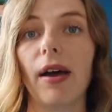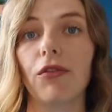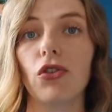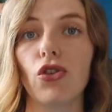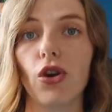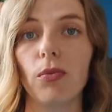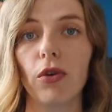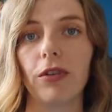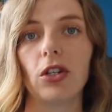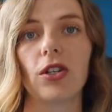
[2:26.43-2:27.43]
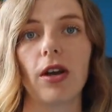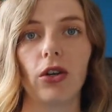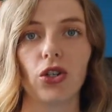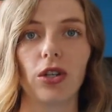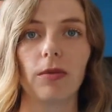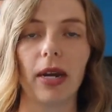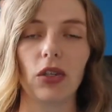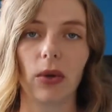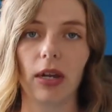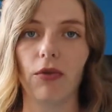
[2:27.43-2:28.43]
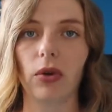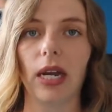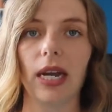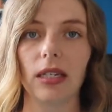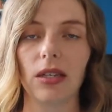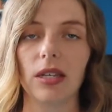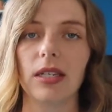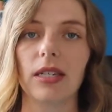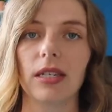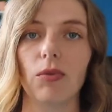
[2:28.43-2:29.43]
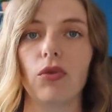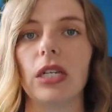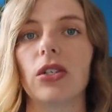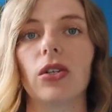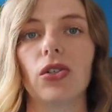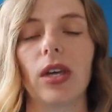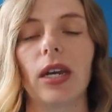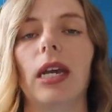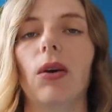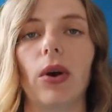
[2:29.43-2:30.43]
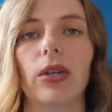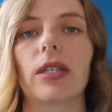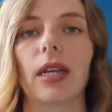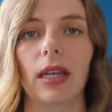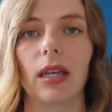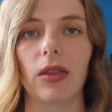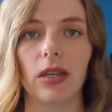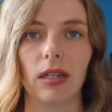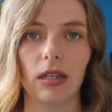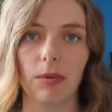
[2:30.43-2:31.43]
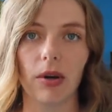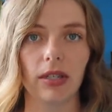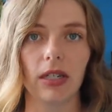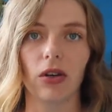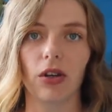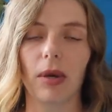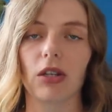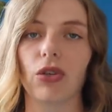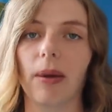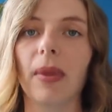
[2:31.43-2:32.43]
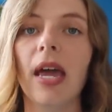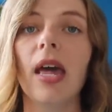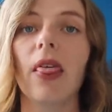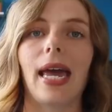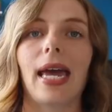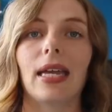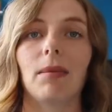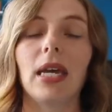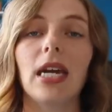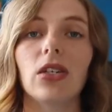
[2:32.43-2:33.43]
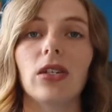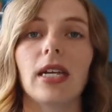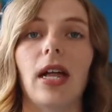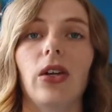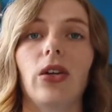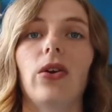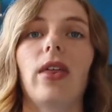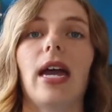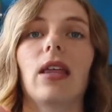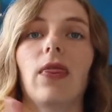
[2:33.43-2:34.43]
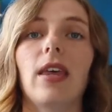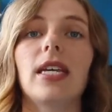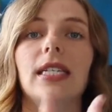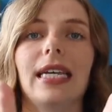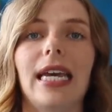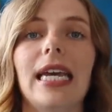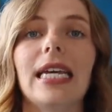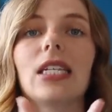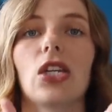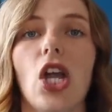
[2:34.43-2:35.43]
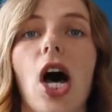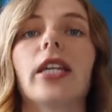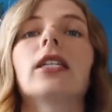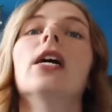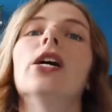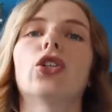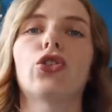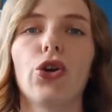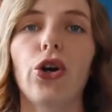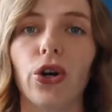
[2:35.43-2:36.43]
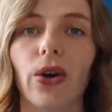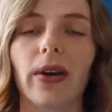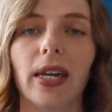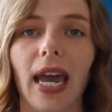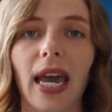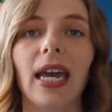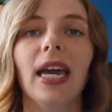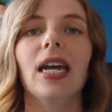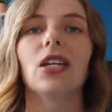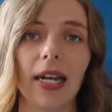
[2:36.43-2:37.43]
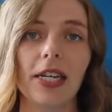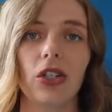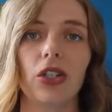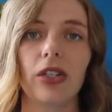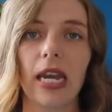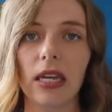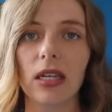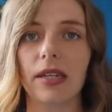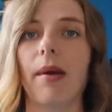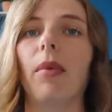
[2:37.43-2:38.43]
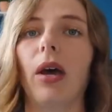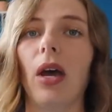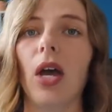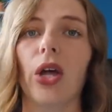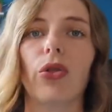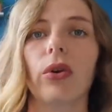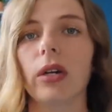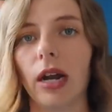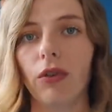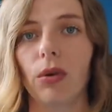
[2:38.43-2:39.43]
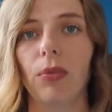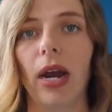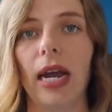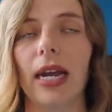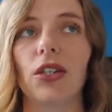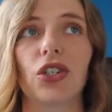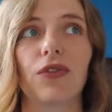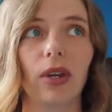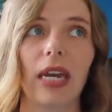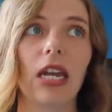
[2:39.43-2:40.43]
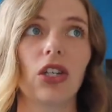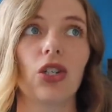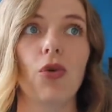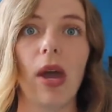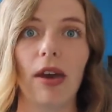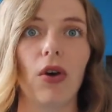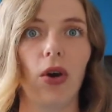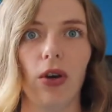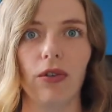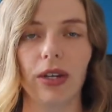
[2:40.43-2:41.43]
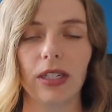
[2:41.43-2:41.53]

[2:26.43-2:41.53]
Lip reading: have no more fish in our oceans by 2048. This is some research that he quotes in the Seaspiracy documentary. And I'm here to tell you that this is not true, okay? I need you to take this number, throw it out of your brain, and just forget you ever heard of